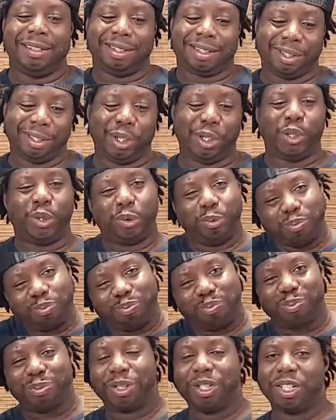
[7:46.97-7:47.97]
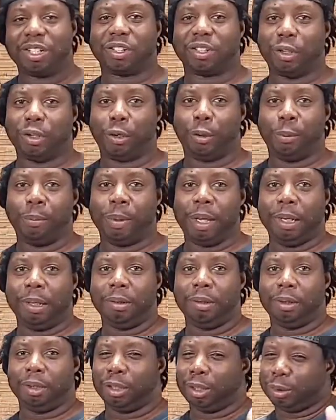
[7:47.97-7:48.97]
So just a little
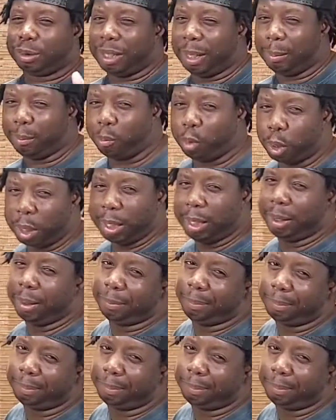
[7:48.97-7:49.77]
tip for you.